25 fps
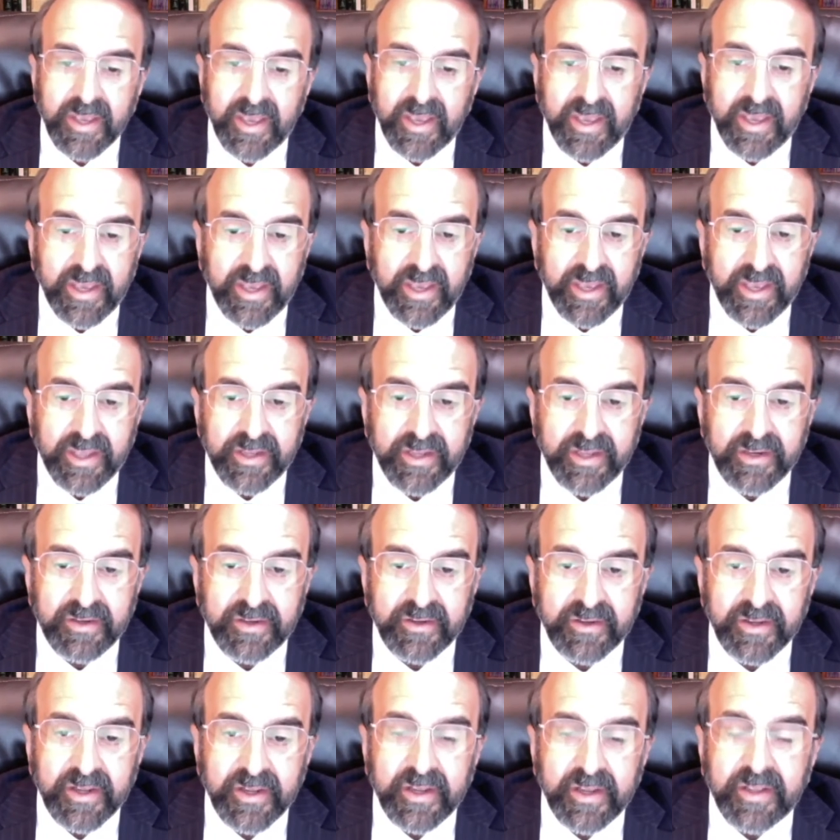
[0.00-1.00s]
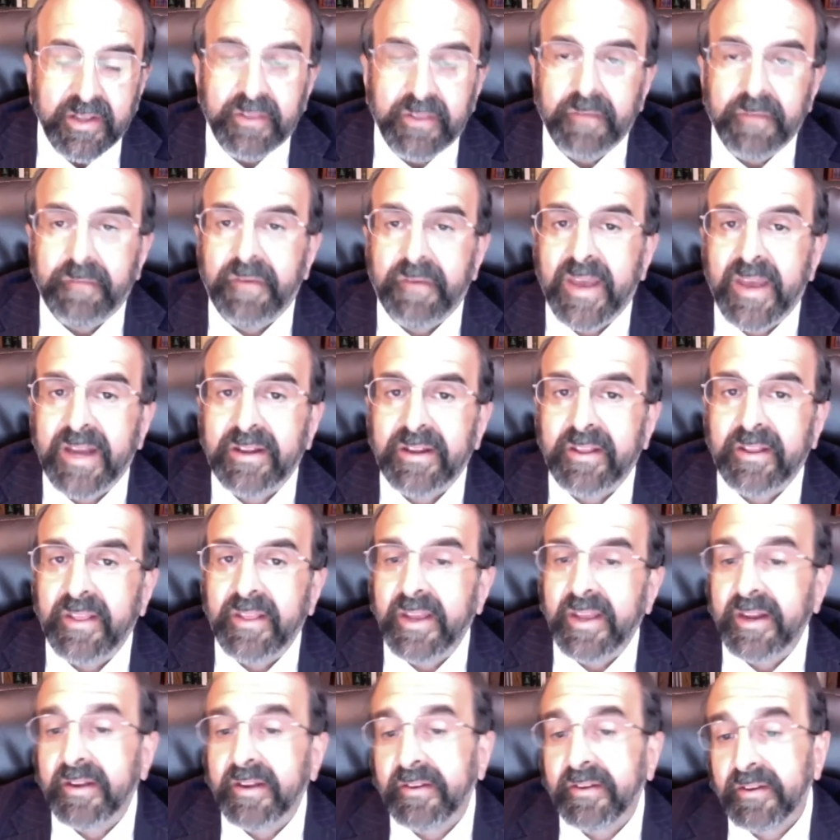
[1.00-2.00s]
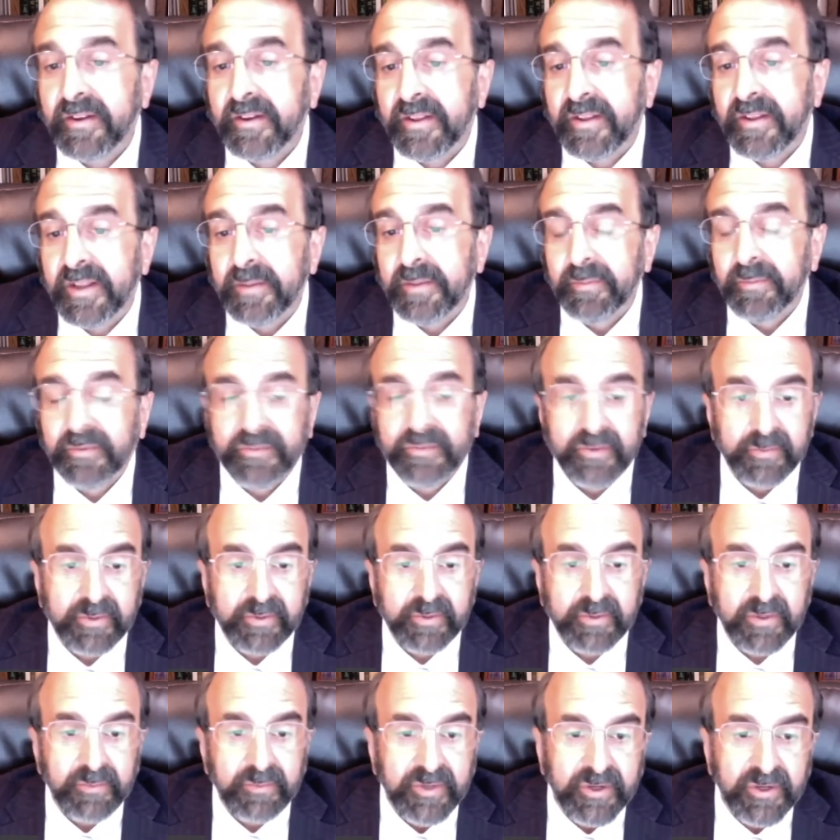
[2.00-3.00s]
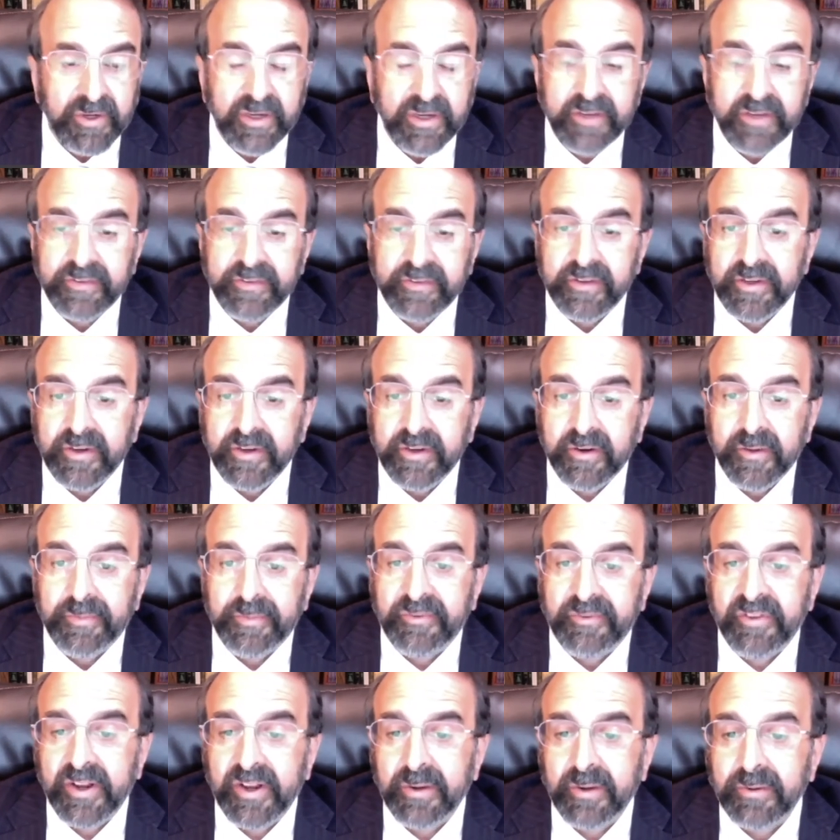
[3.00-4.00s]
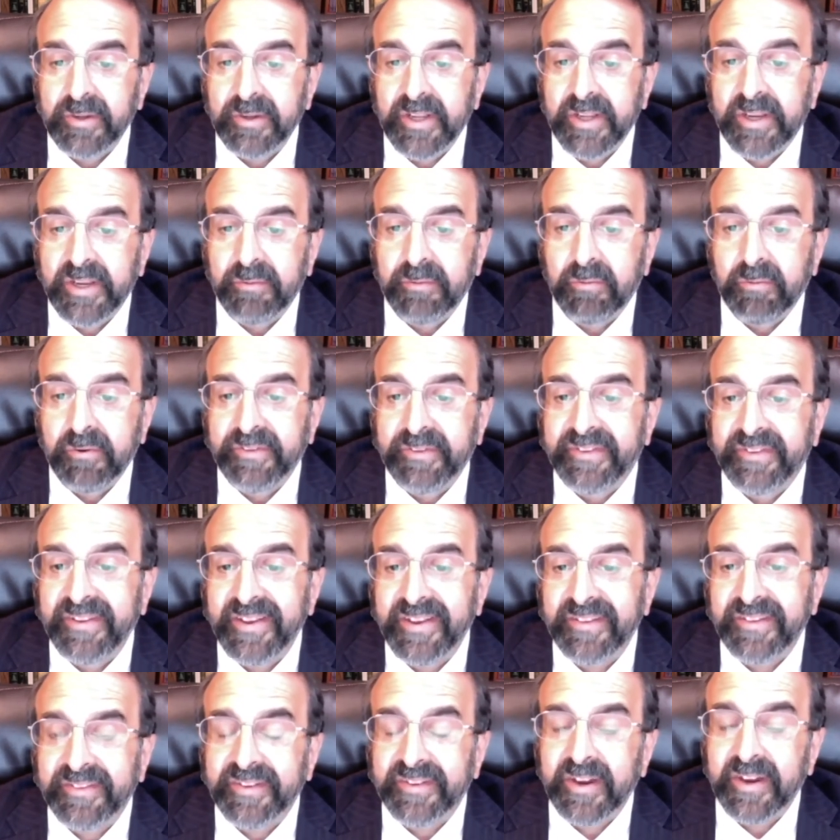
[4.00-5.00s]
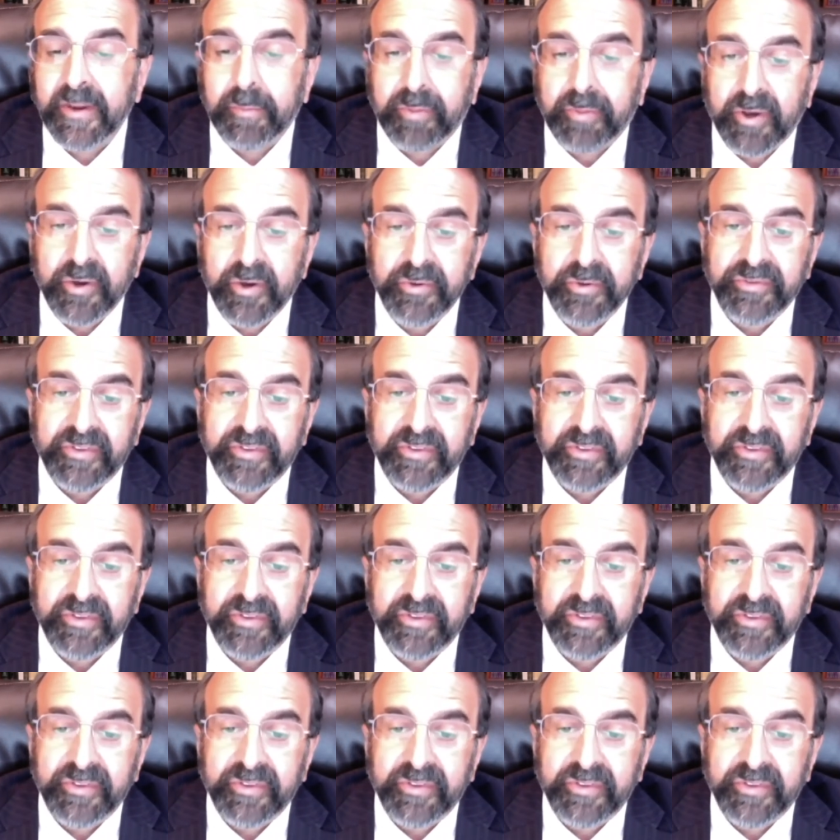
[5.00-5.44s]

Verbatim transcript: And the fact that the Muslim communities in Europe generally resist and oppose